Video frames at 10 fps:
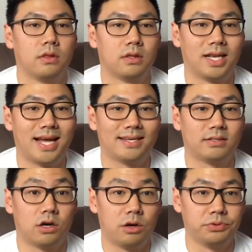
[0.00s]
The
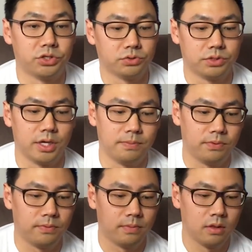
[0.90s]
last optional step,
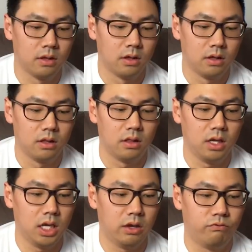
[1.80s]

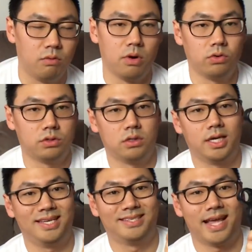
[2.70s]
the remote
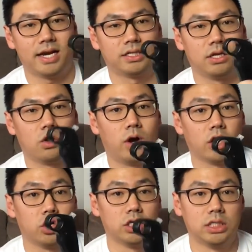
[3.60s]
is actually
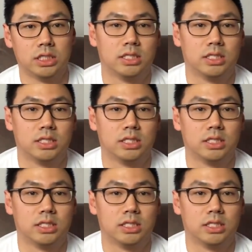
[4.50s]
quite good.